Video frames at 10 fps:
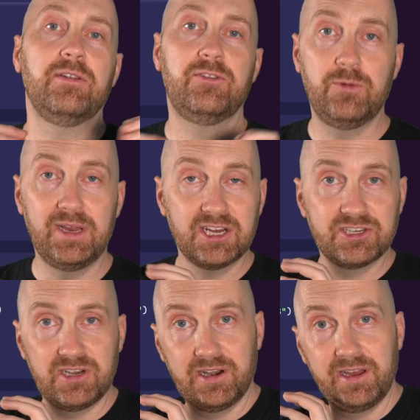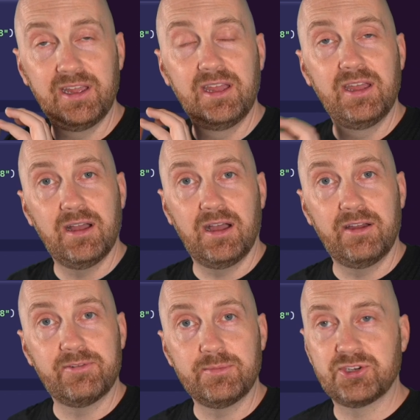to a dictionary uh,
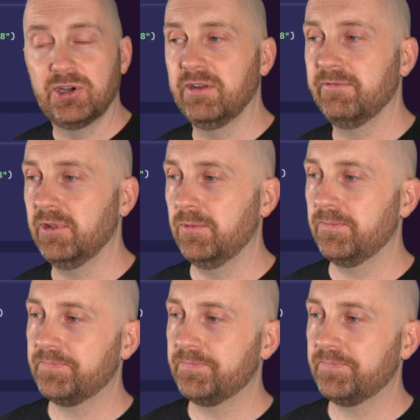from string to float